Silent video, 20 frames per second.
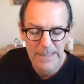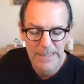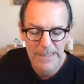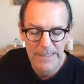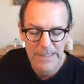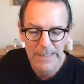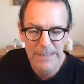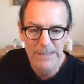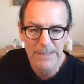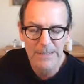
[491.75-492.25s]

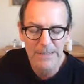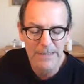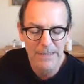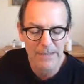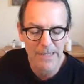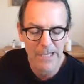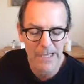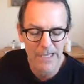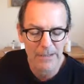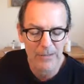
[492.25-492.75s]
This is
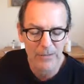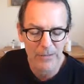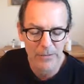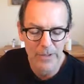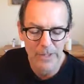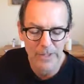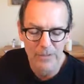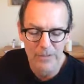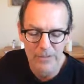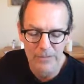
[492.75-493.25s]
not
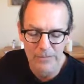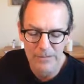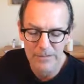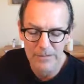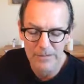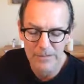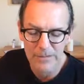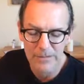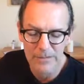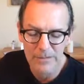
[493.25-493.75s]
correction,
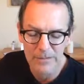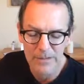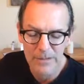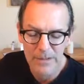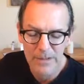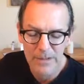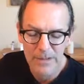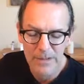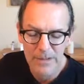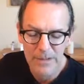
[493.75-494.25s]

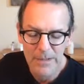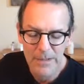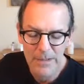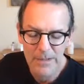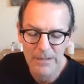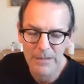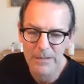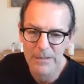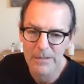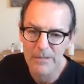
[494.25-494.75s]
yet
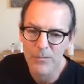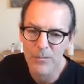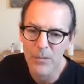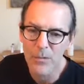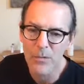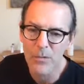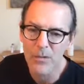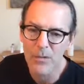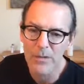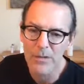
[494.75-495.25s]
it is
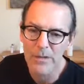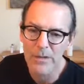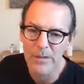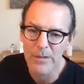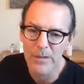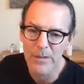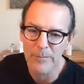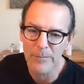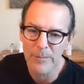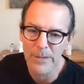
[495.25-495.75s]
more
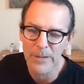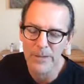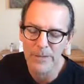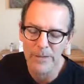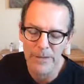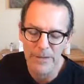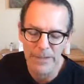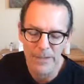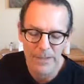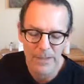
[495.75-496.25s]
than
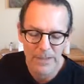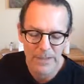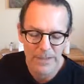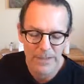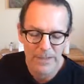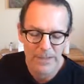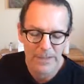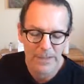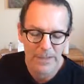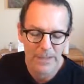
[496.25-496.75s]
merely
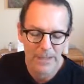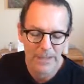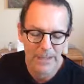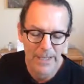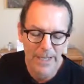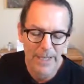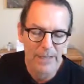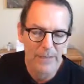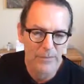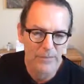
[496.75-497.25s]
a
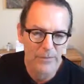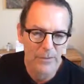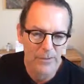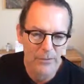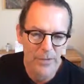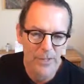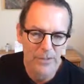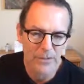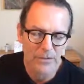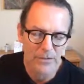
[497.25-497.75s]
lack of
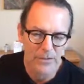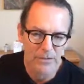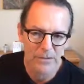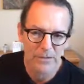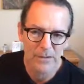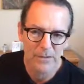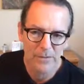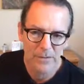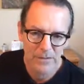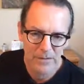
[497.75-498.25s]
correction
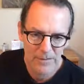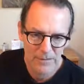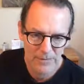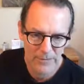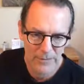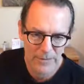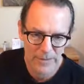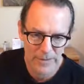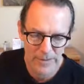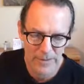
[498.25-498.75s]

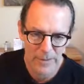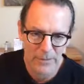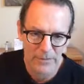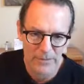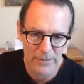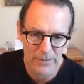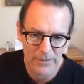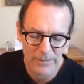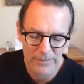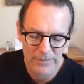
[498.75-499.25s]
for the
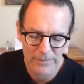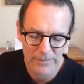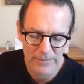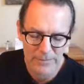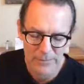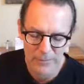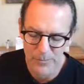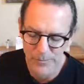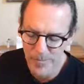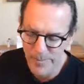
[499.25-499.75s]
other.
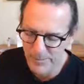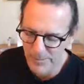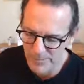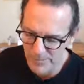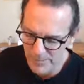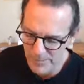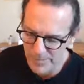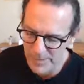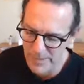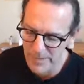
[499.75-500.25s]
Because remember in the
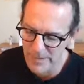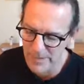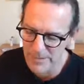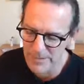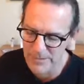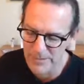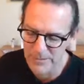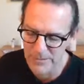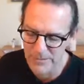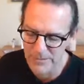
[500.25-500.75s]
beginning I
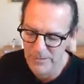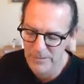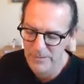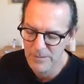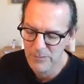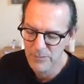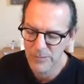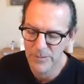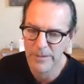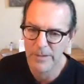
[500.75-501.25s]
said,
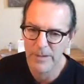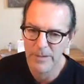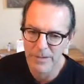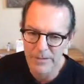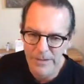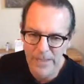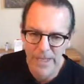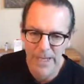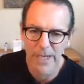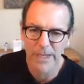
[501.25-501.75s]
we think it's
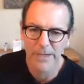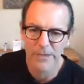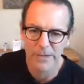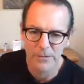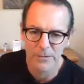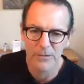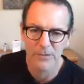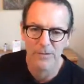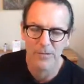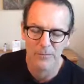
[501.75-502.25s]
kind and
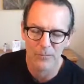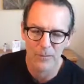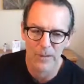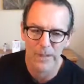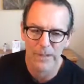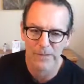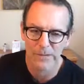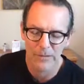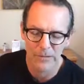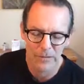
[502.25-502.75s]
good and
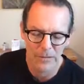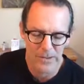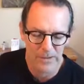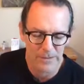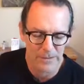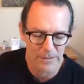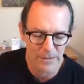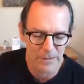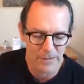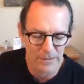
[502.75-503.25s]
right to correct
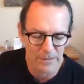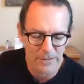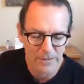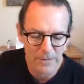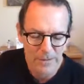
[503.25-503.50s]
another.